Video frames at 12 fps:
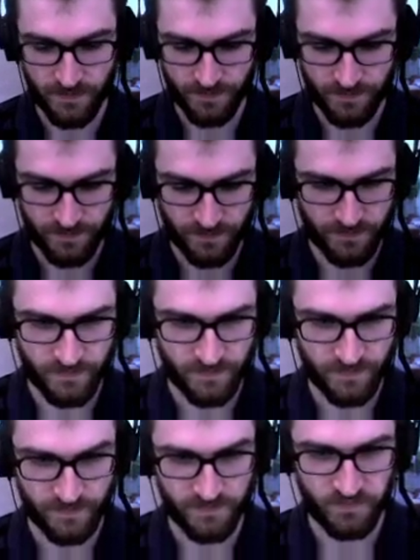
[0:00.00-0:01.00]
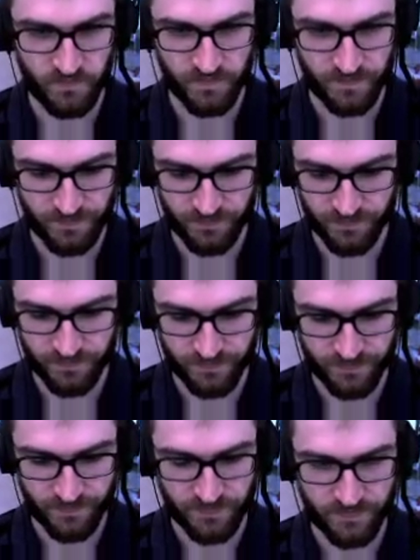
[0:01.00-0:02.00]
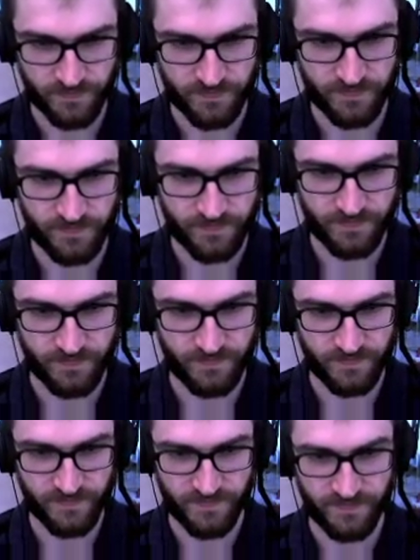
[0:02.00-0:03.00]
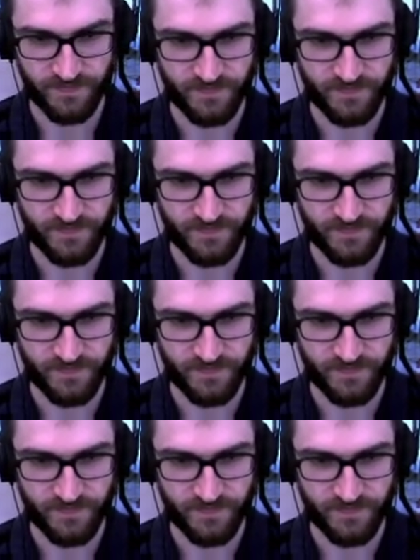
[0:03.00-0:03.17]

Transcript: (silence)